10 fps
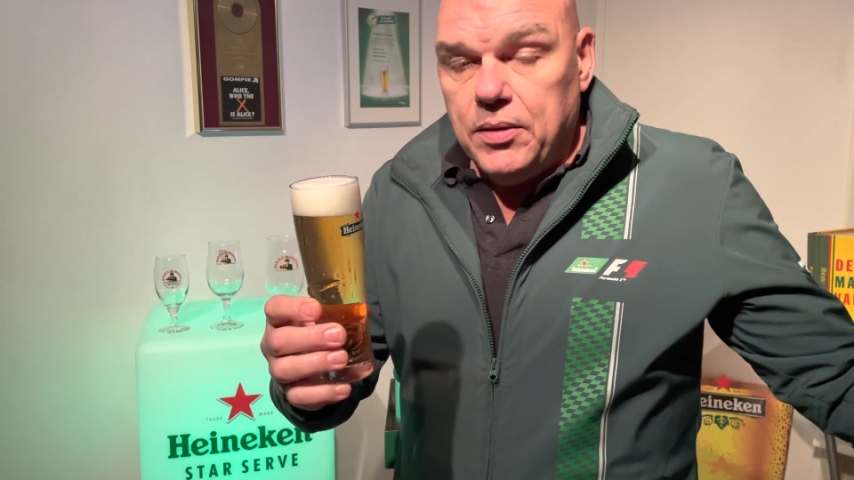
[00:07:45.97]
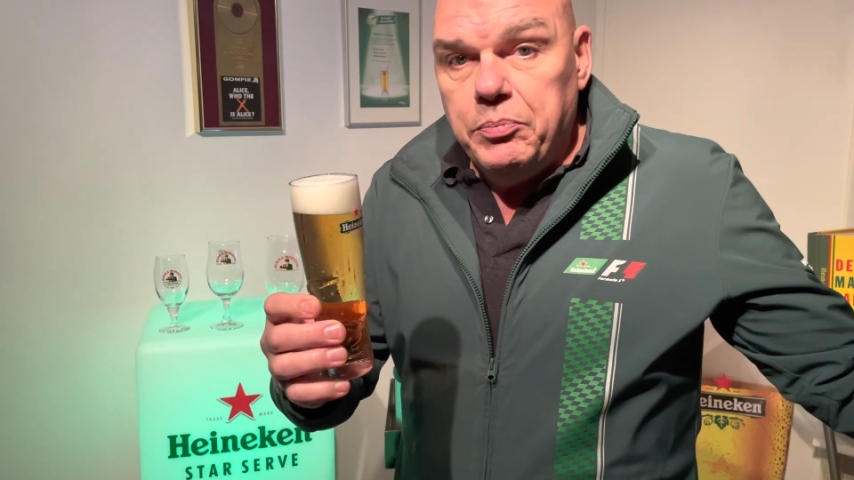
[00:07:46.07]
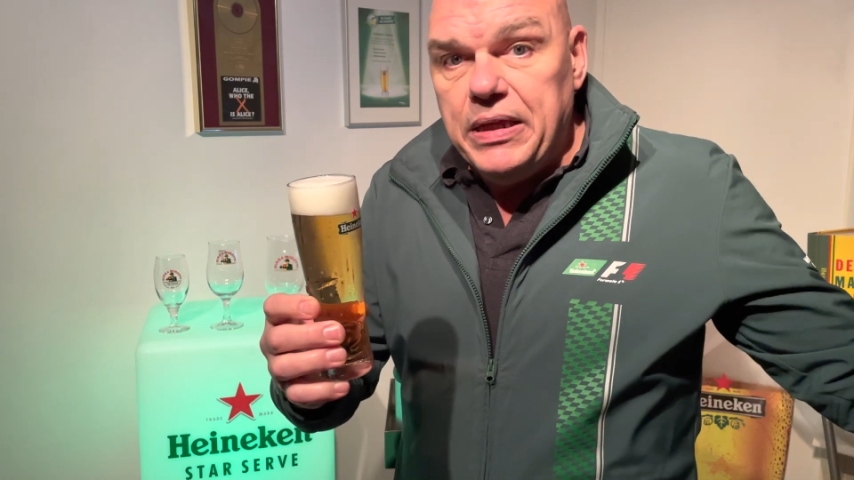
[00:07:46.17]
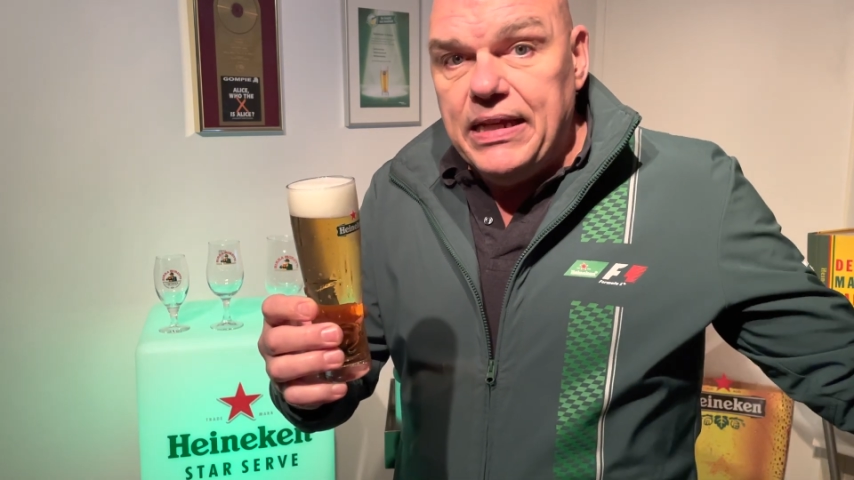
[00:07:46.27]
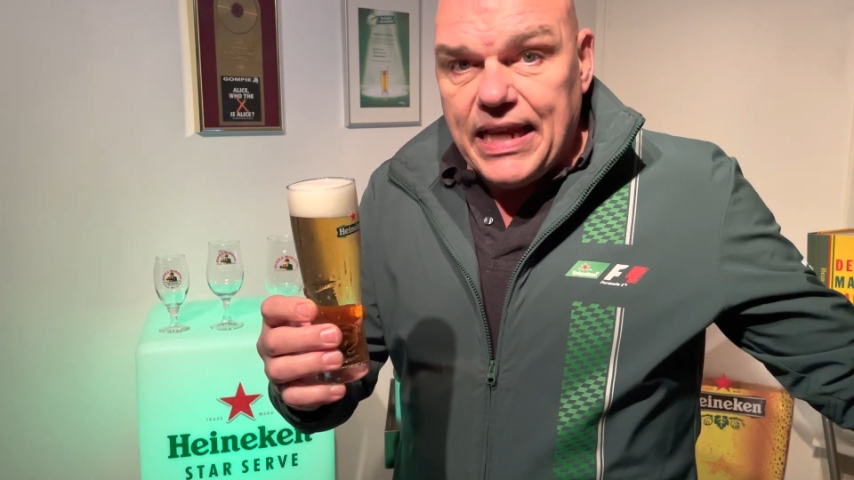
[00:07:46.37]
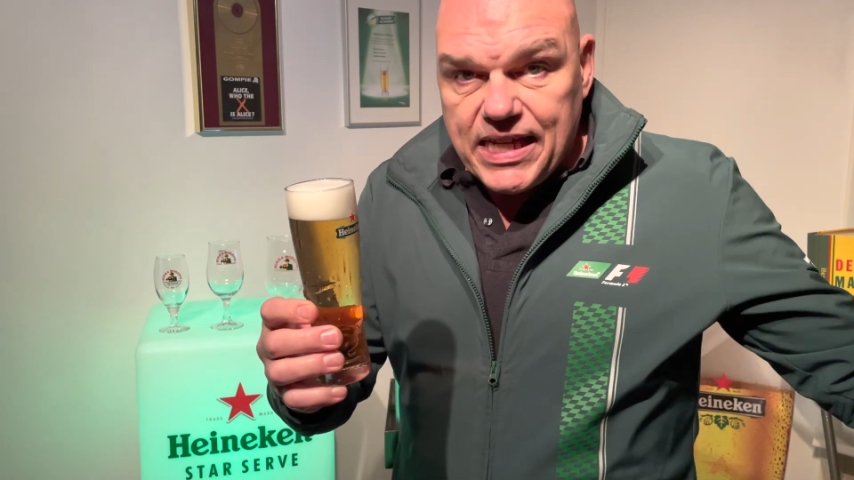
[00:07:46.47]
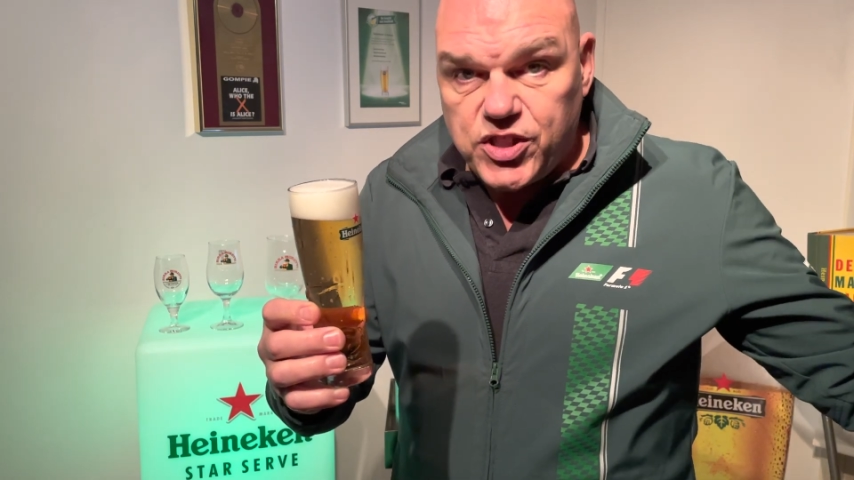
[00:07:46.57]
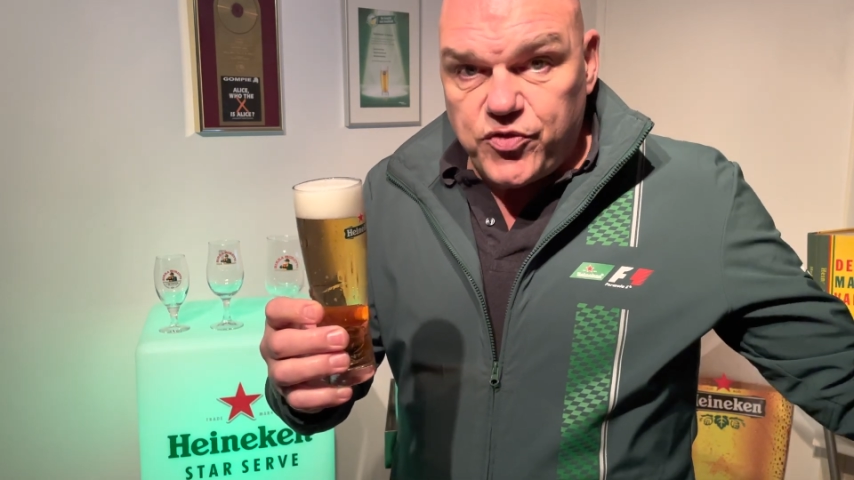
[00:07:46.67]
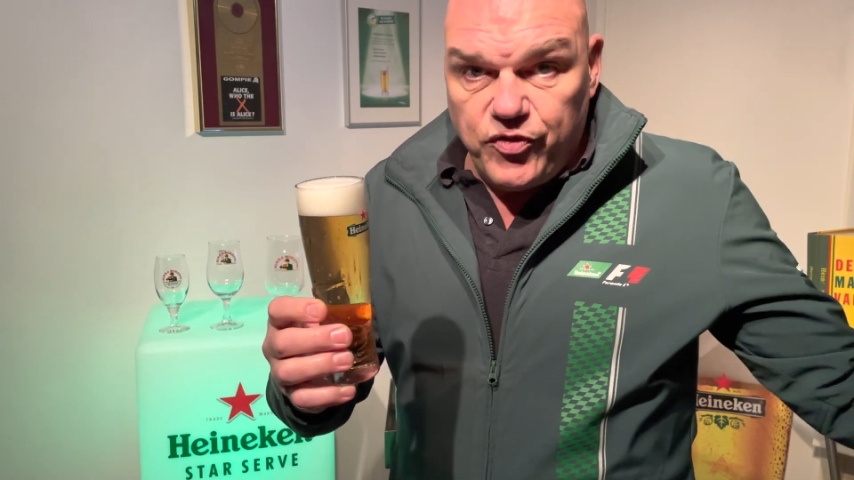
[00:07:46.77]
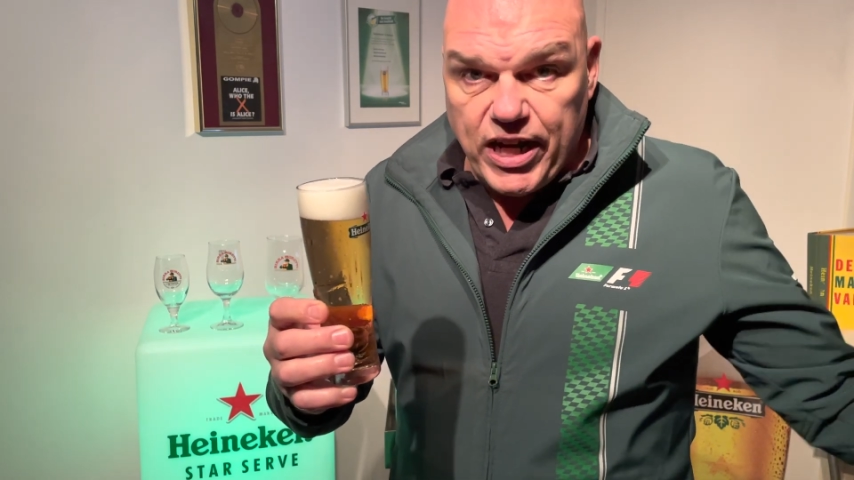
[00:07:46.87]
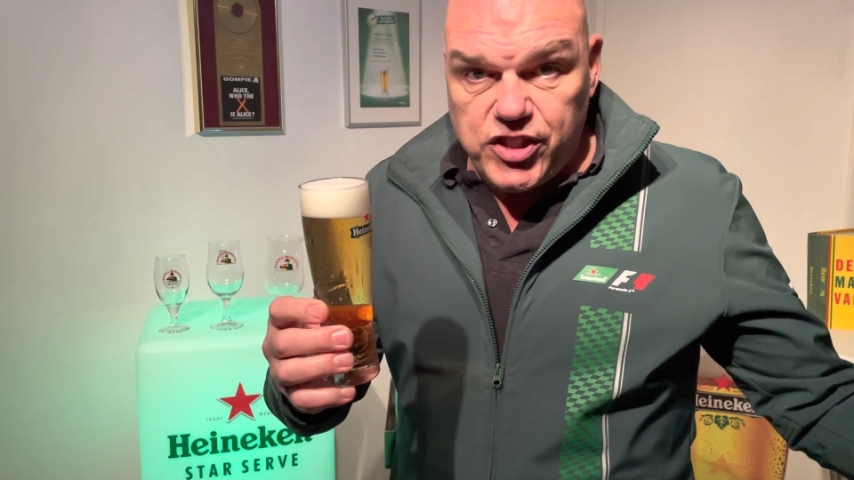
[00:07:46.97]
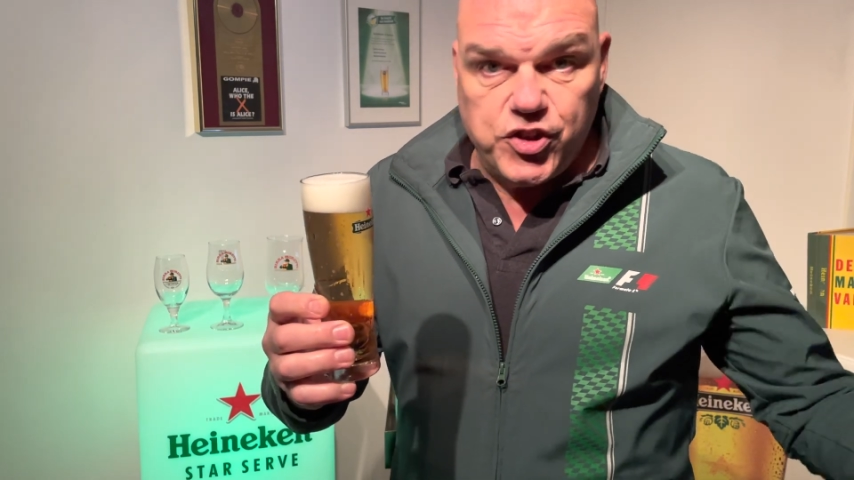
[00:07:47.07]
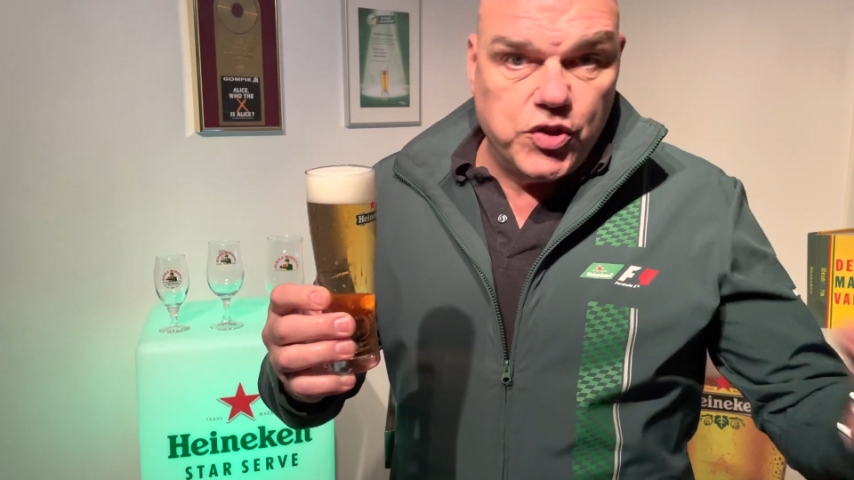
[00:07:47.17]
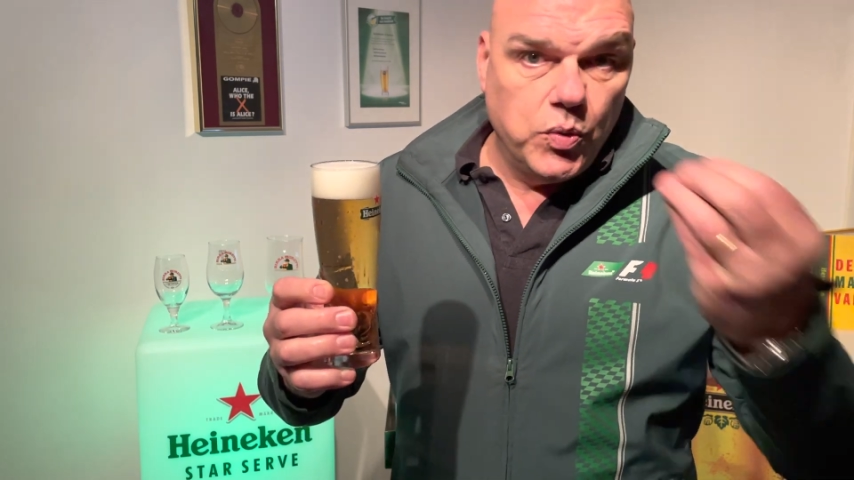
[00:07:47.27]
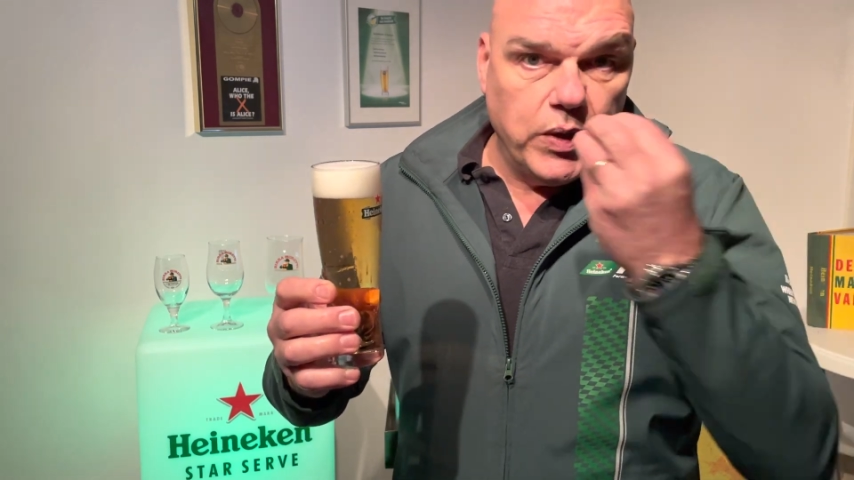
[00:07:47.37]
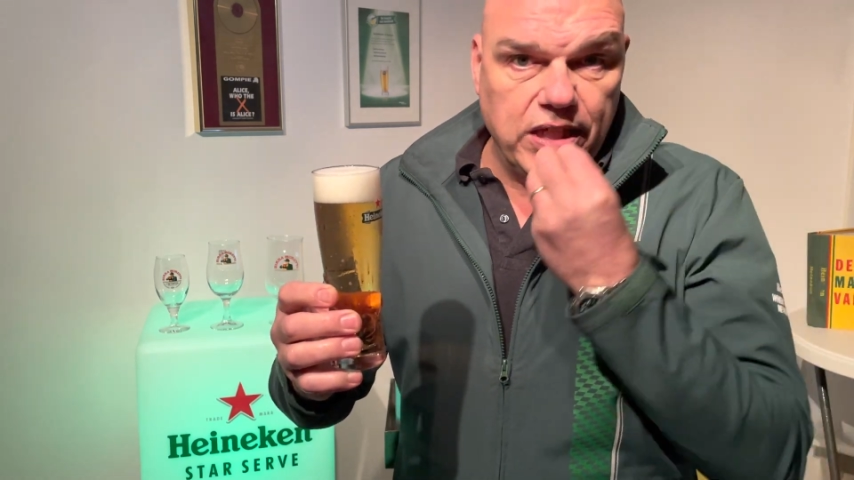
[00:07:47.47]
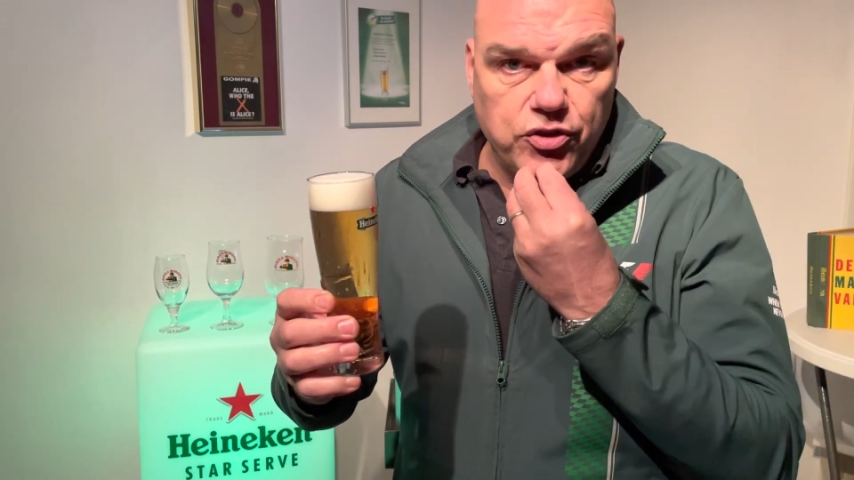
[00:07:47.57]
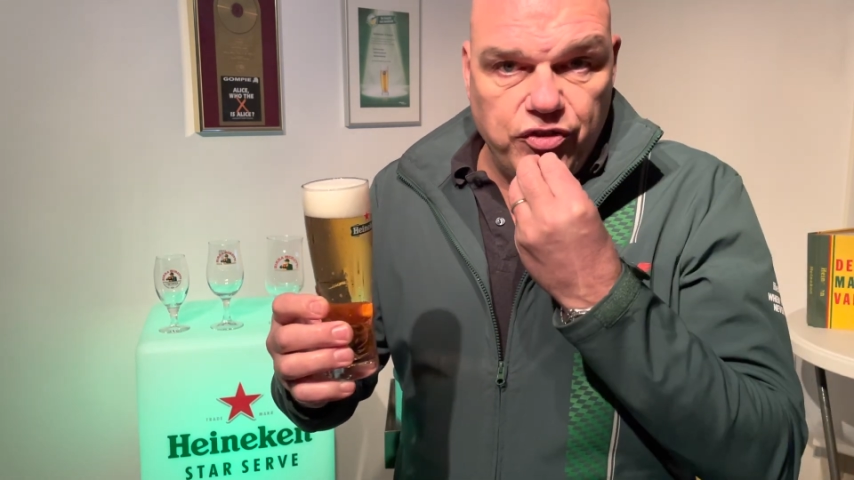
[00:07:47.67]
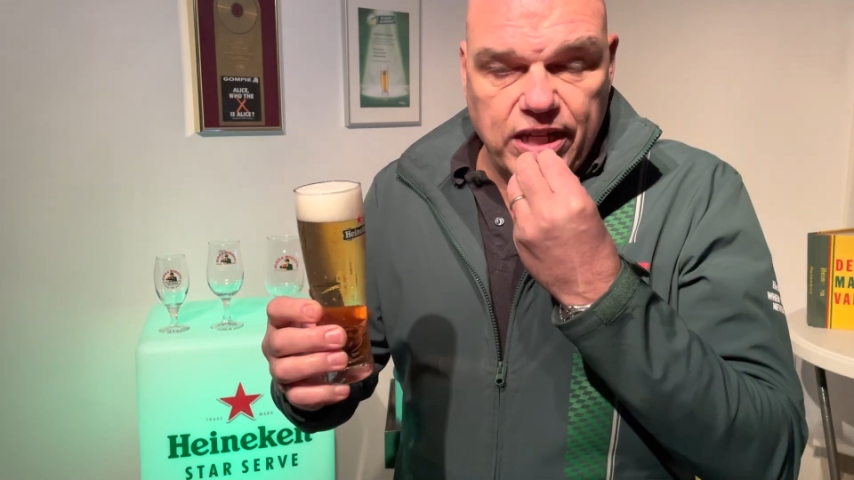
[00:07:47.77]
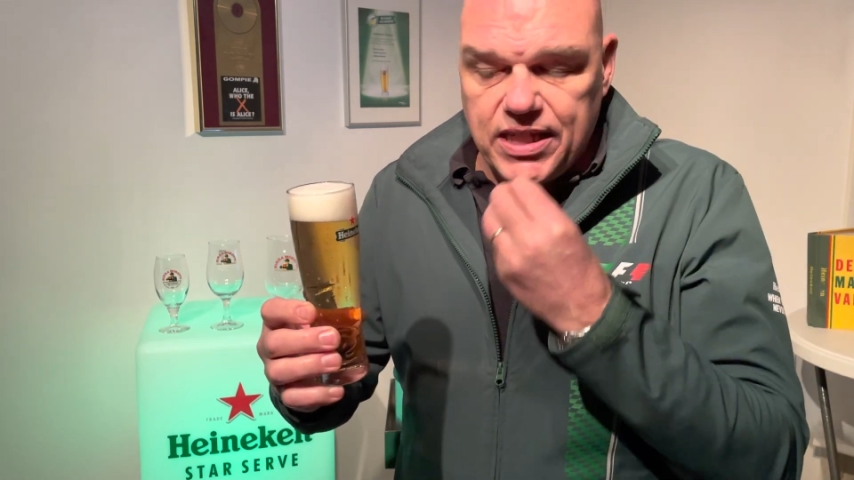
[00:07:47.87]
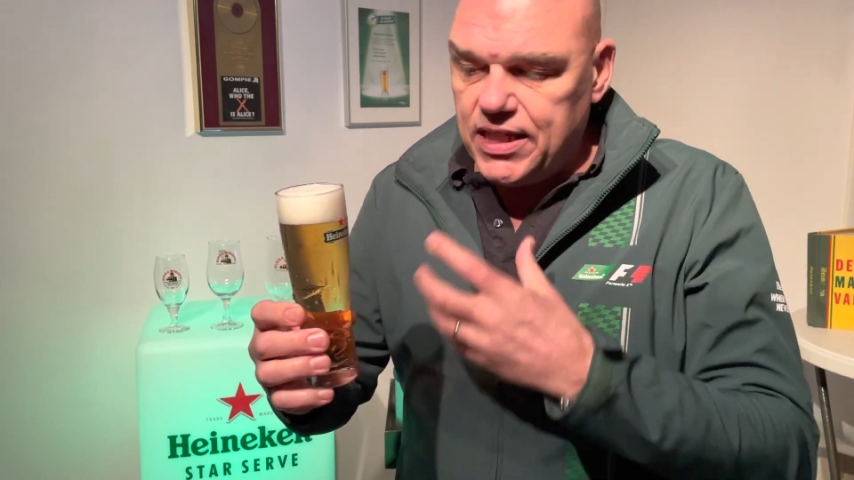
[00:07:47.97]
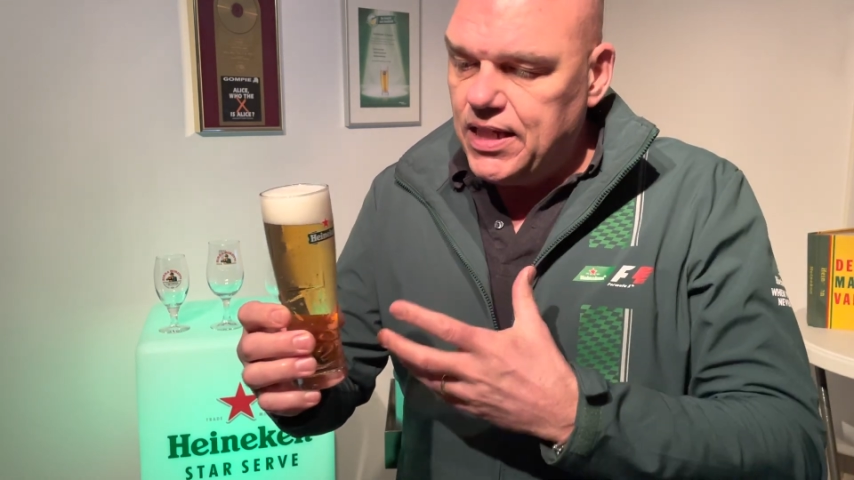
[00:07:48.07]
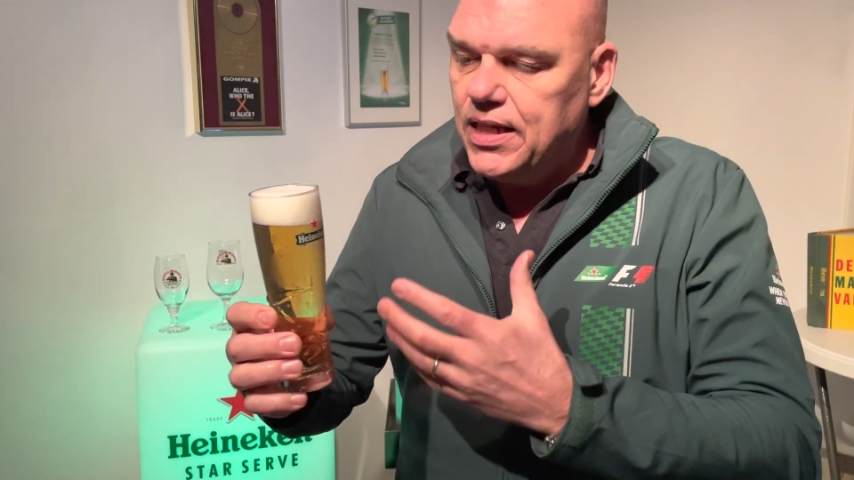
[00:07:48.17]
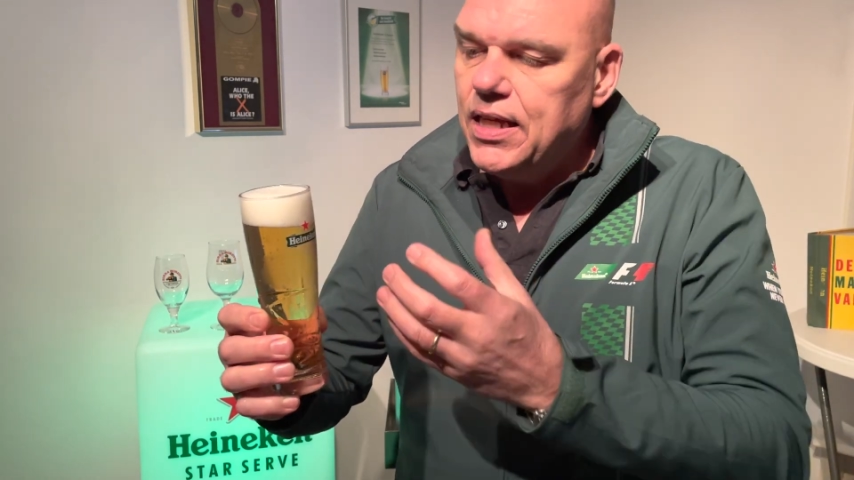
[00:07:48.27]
be less fresh when you drink it.